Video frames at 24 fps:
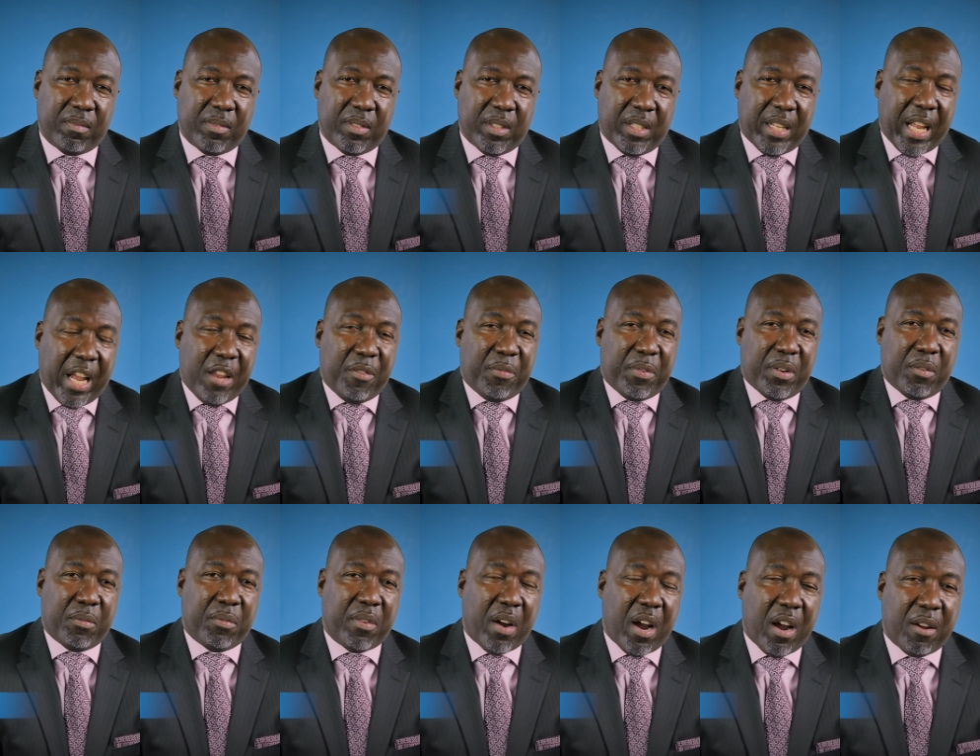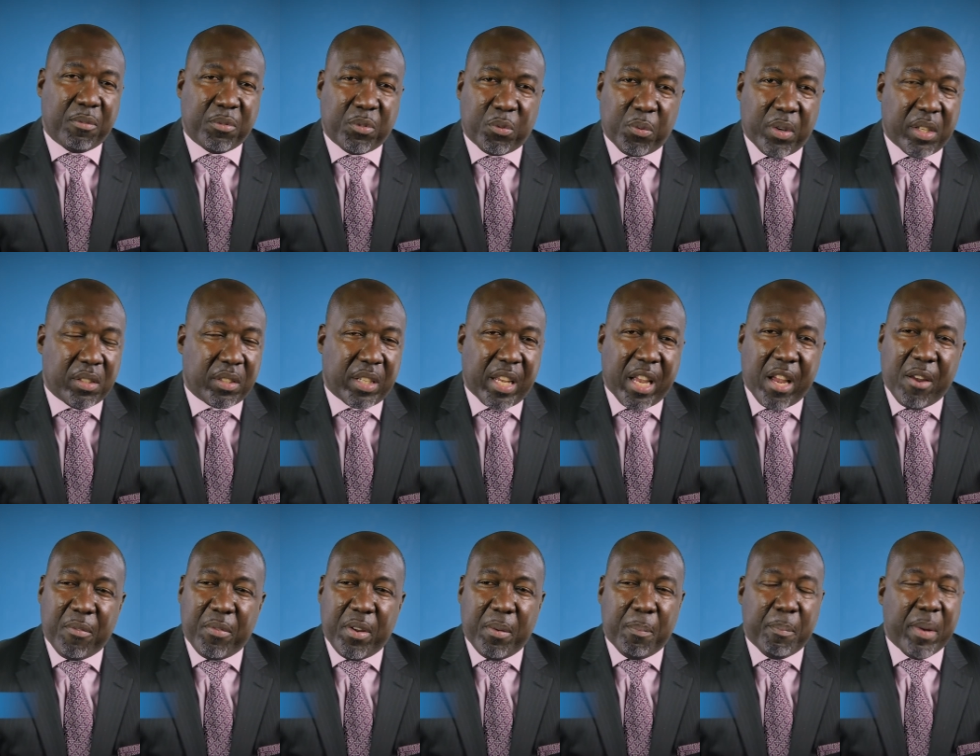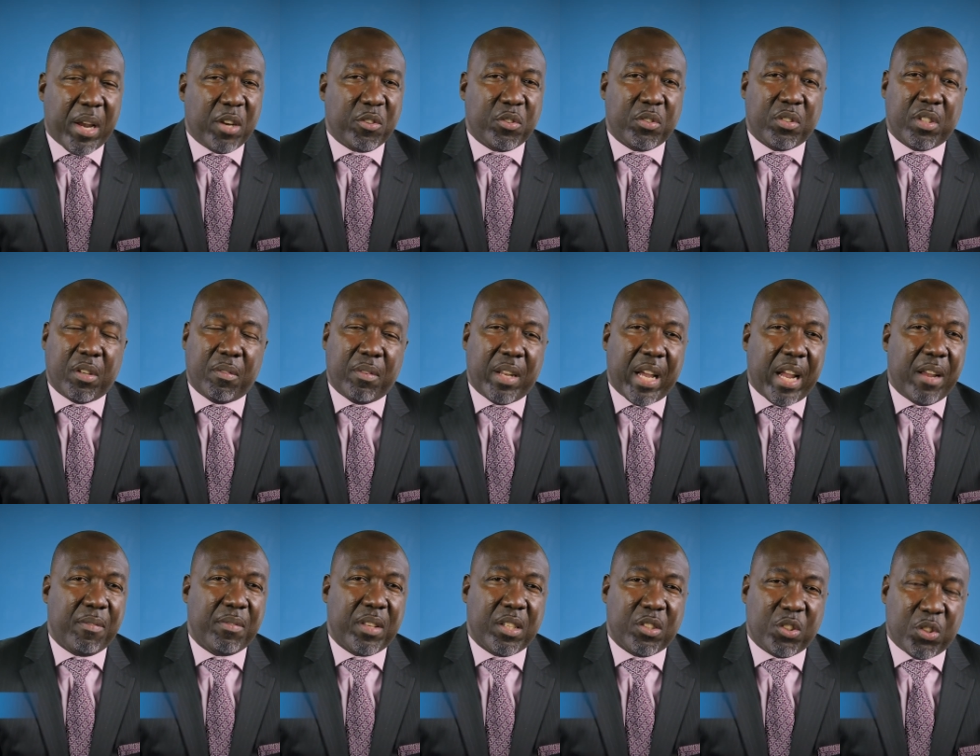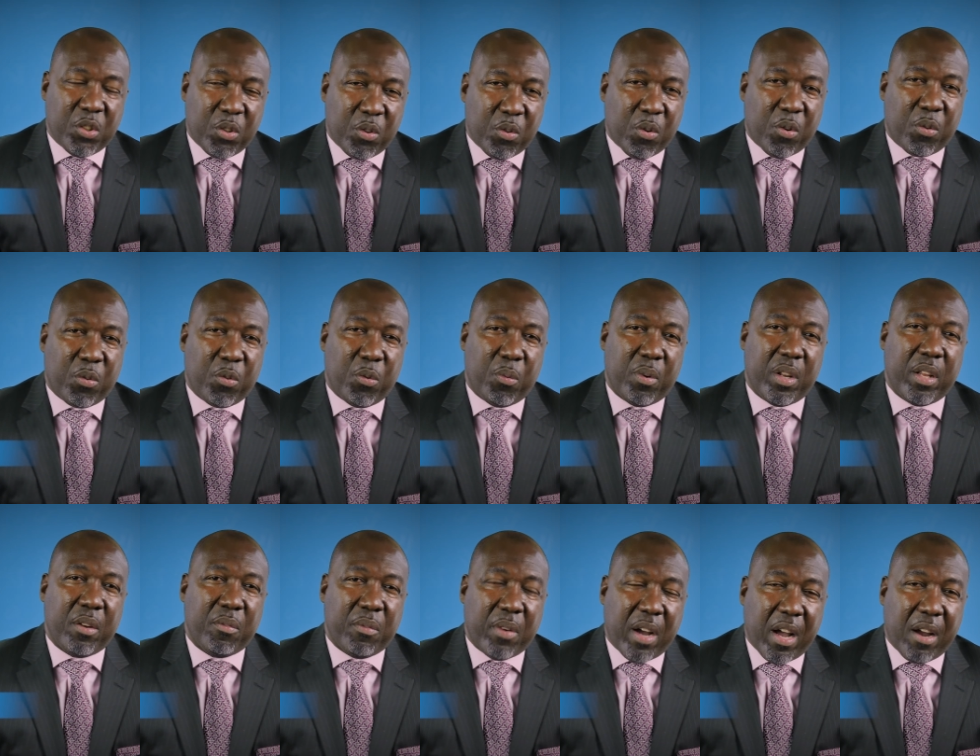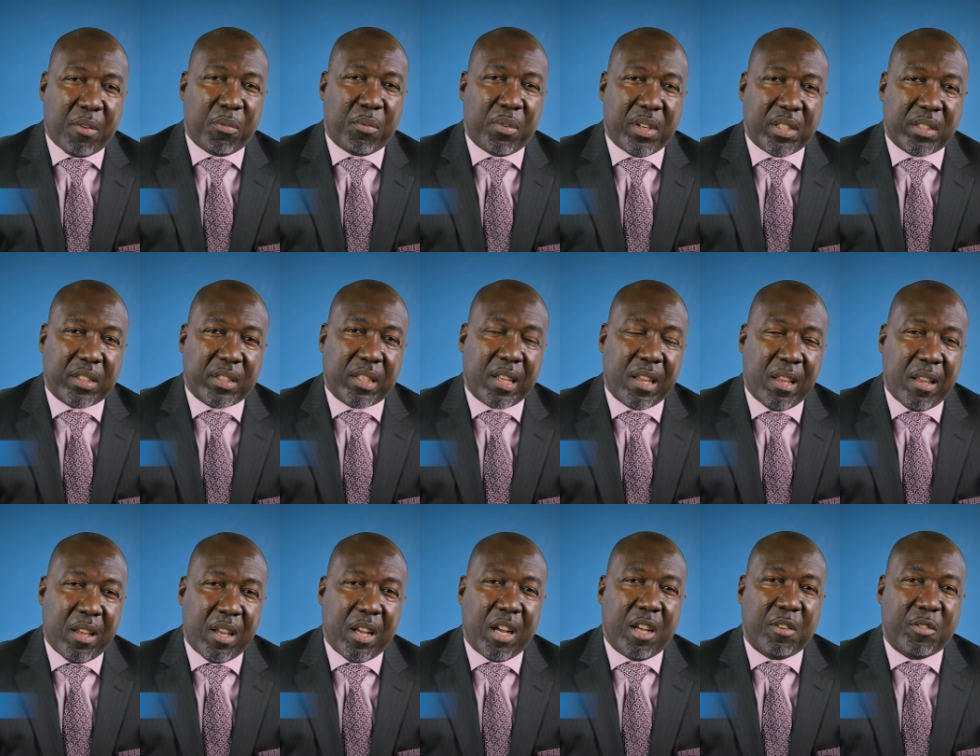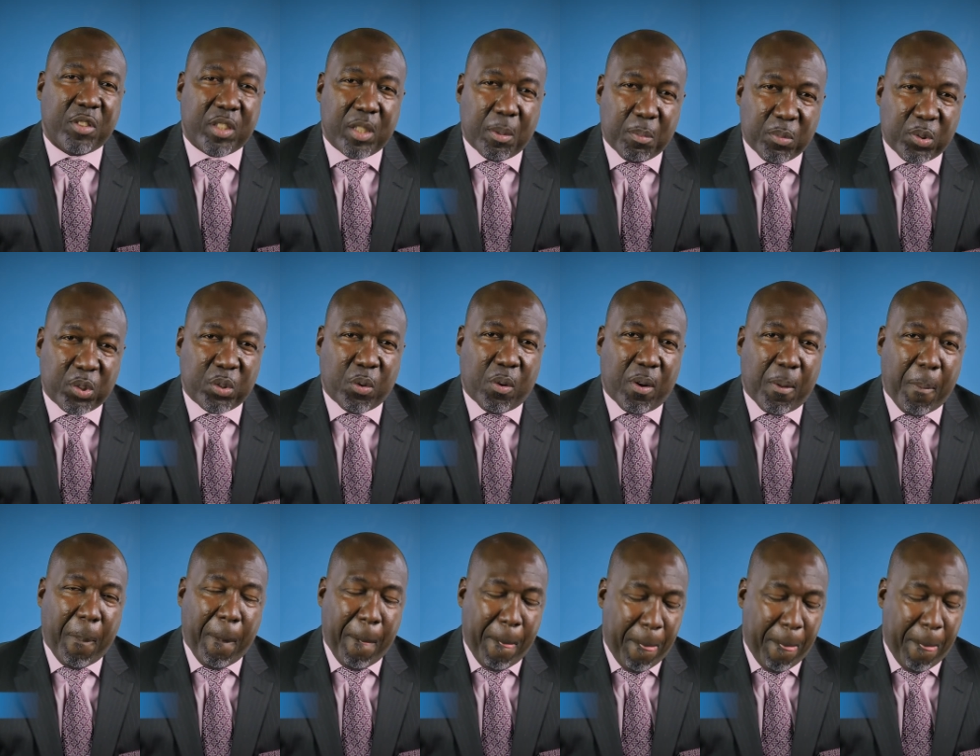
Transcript: Life involves risk. Every measure of life that you go through will involve risk of some sort.